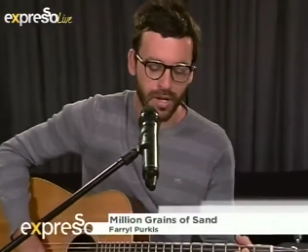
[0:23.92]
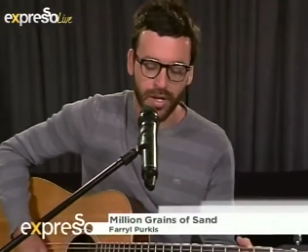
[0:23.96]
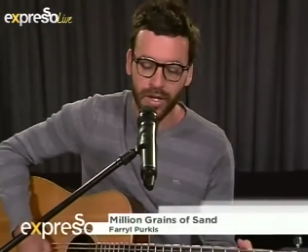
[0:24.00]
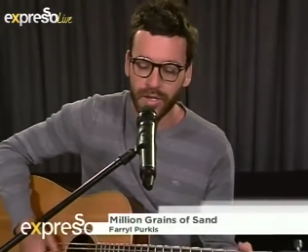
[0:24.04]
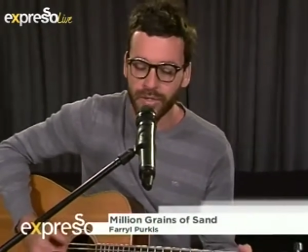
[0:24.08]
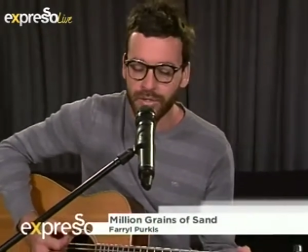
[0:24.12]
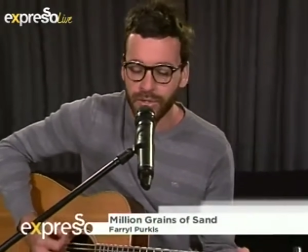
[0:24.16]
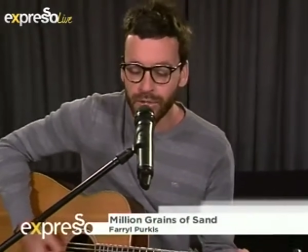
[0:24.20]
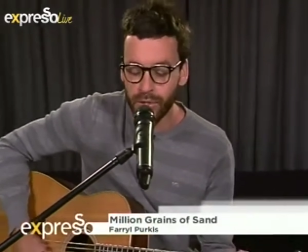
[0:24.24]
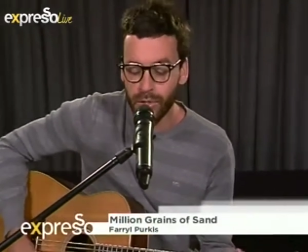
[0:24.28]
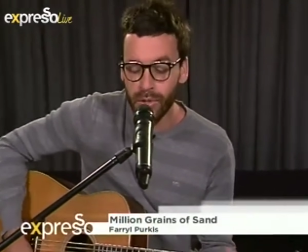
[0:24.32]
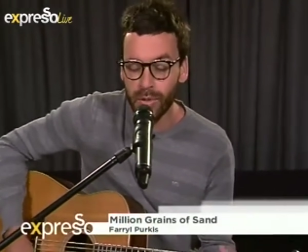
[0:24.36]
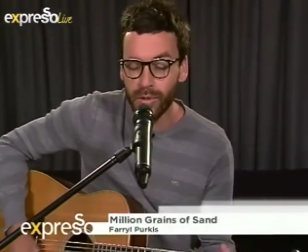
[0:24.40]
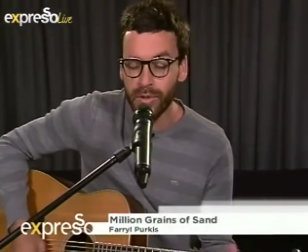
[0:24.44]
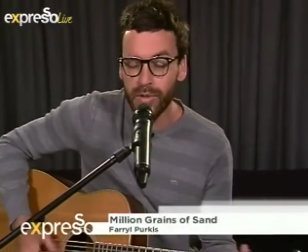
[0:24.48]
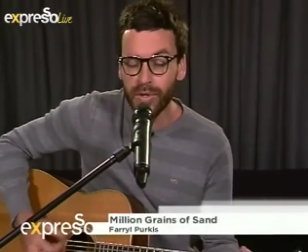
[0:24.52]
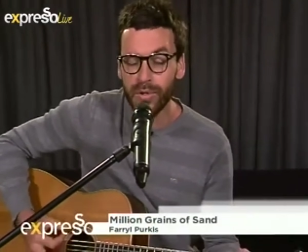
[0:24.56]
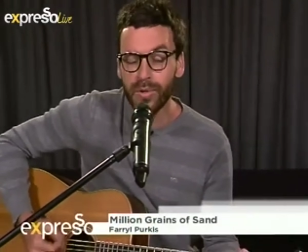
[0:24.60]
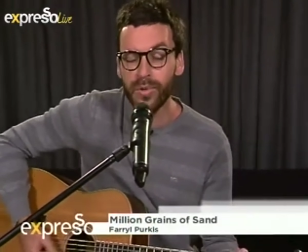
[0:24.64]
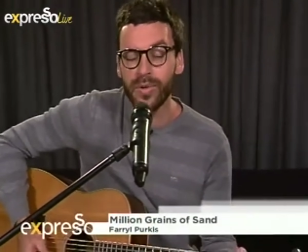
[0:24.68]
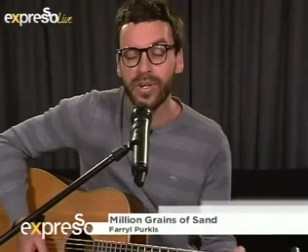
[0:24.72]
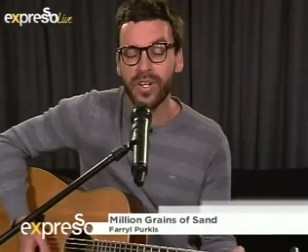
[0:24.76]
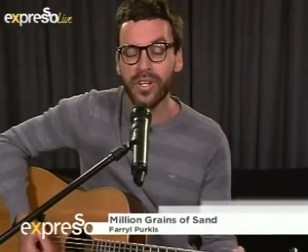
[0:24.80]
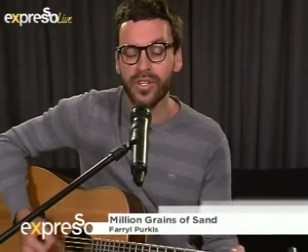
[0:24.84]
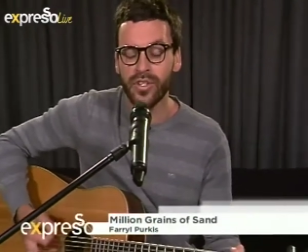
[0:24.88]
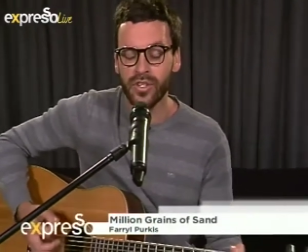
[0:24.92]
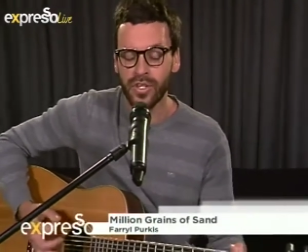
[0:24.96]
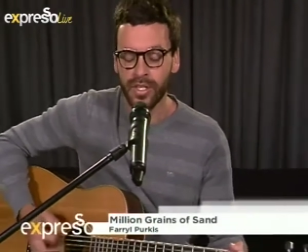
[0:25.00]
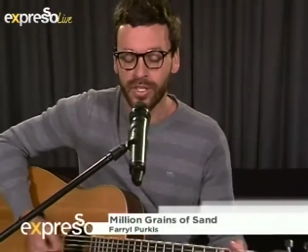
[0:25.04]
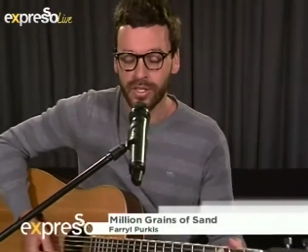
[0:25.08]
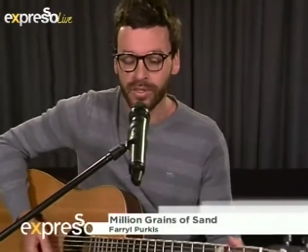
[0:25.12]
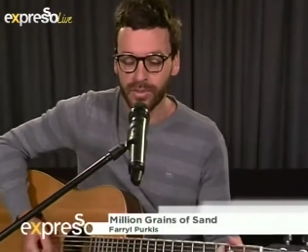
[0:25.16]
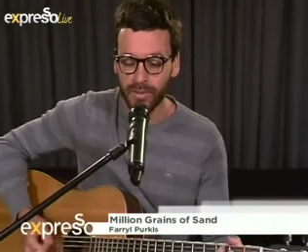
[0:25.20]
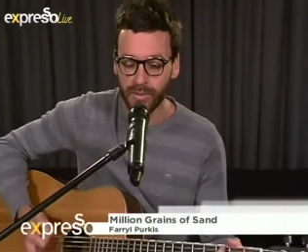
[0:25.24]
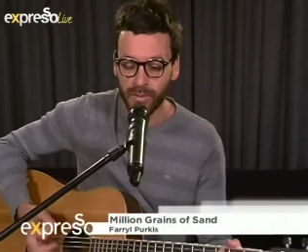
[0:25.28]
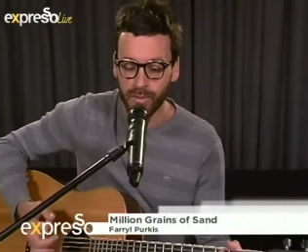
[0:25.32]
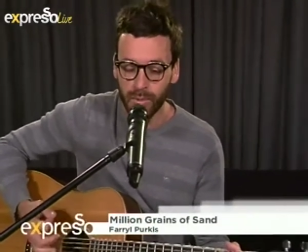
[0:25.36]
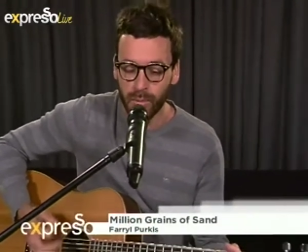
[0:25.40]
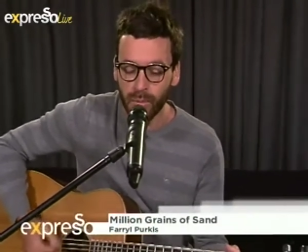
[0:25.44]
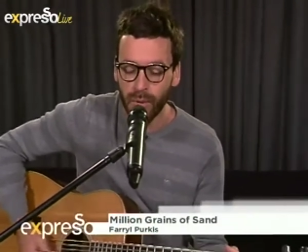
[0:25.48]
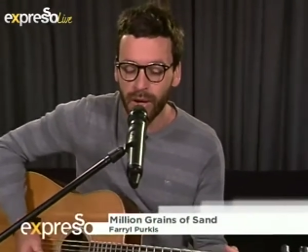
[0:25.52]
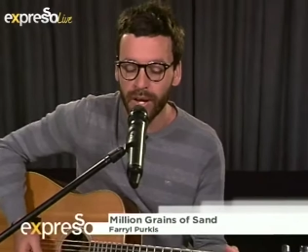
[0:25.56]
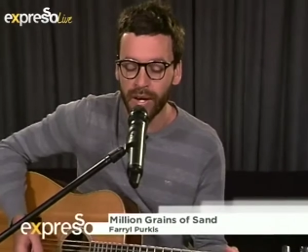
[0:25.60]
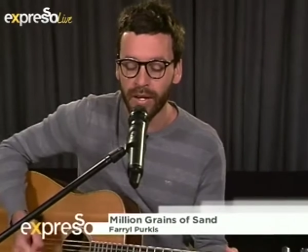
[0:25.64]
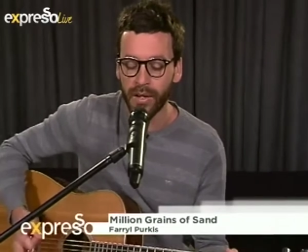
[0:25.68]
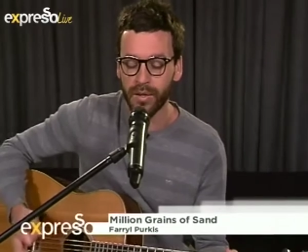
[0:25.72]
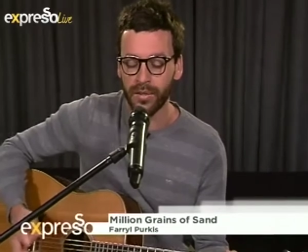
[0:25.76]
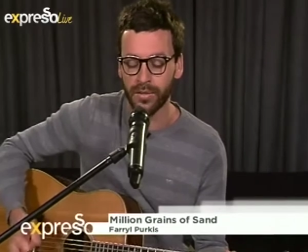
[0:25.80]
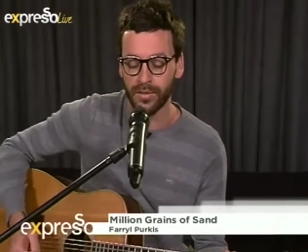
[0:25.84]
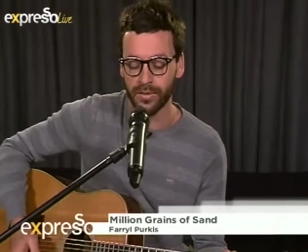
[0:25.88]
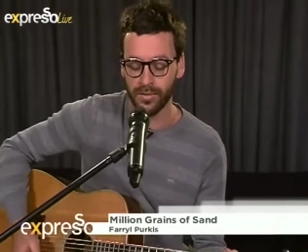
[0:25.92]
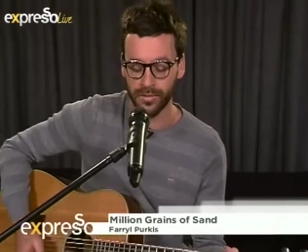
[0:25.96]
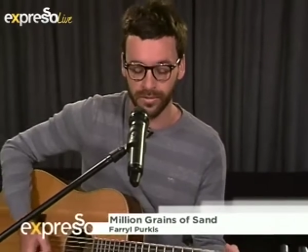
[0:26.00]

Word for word: into the wishing well